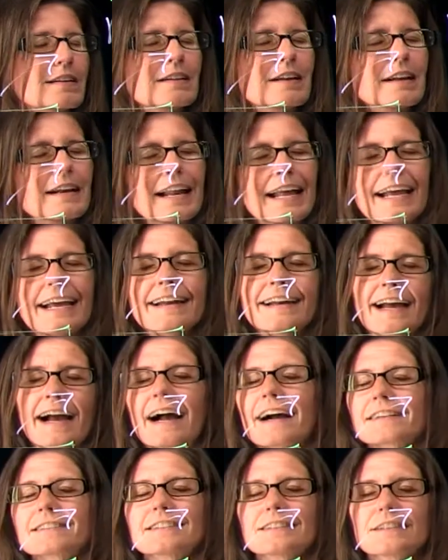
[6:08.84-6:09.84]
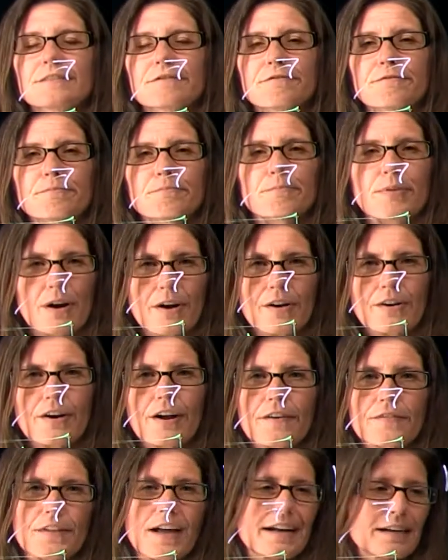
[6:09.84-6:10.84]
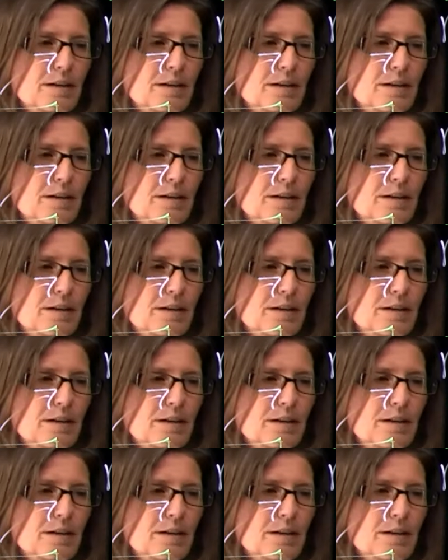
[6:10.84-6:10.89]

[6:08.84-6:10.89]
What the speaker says: an inactive part of that